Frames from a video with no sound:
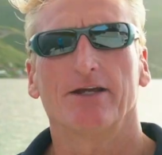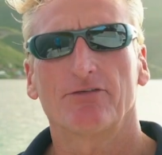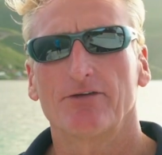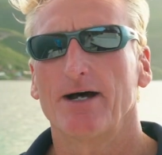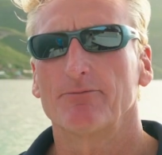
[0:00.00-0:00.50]

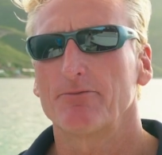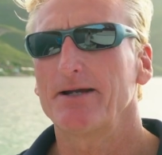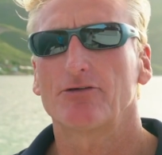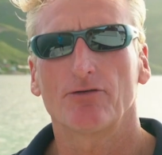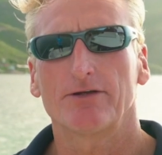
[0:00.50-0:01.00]
is to
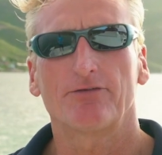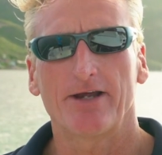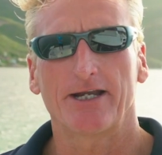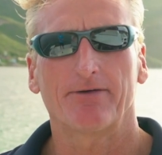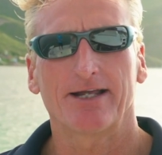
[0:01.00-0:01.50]
make sure you
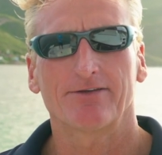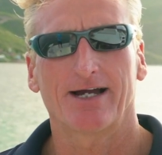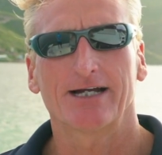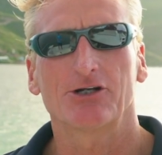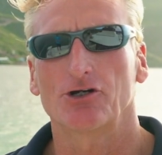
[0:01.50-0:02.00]
set your
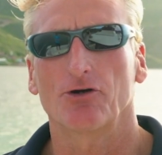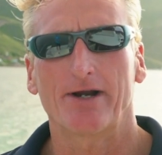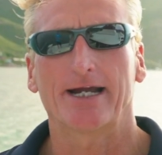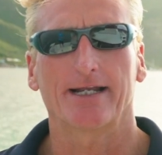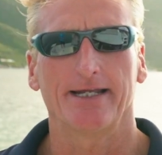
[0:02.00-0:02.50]
anchor
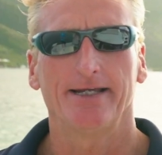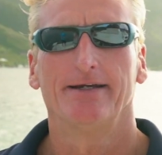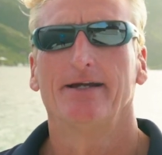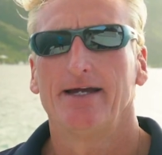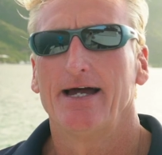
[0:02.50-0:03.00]
correctly
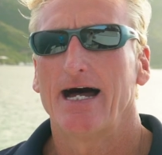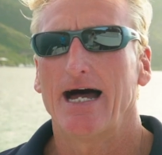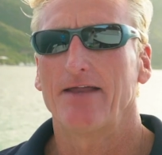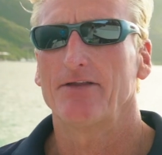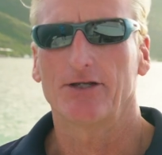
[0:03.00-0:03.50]

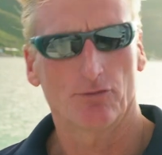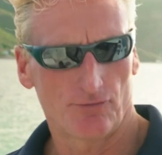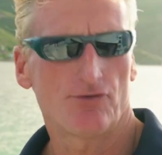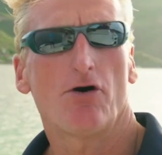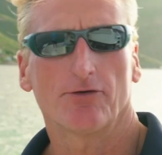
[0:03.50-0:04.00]
and that you're
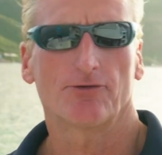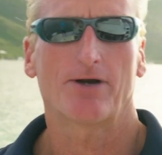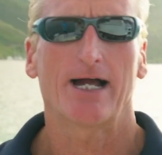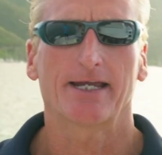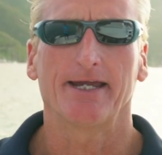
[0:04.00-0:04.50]
not
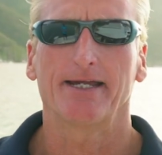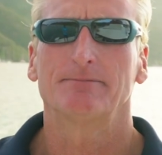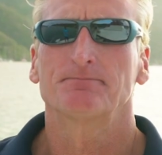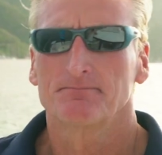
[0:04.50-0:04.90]
dragging.